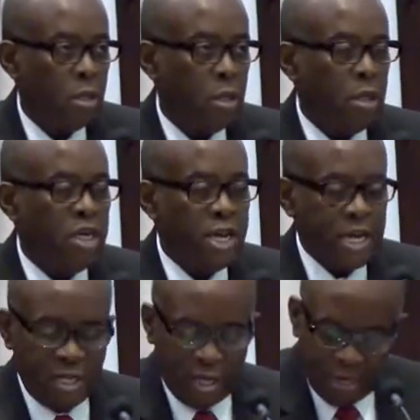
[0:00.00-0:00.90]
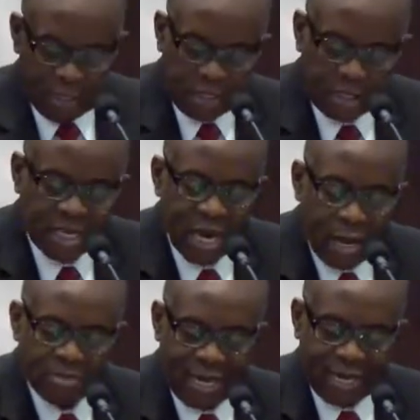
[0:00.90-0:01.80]
Nicodemus
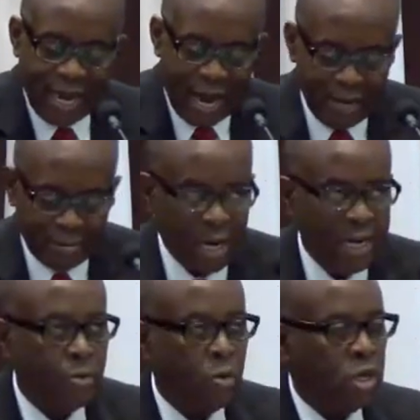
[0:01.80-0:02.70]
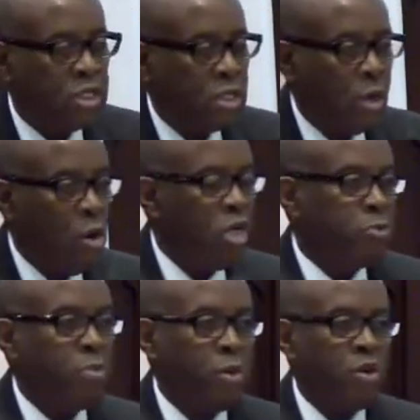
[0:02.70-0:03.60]
comes at night, but it was the Holy
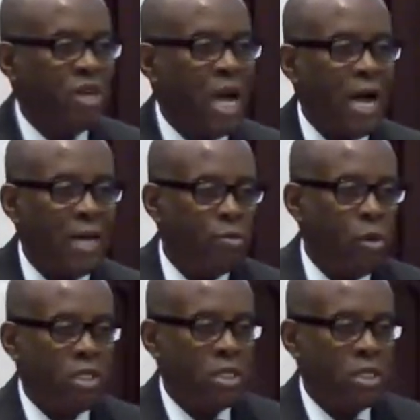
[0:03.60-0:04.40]
Spirit of God was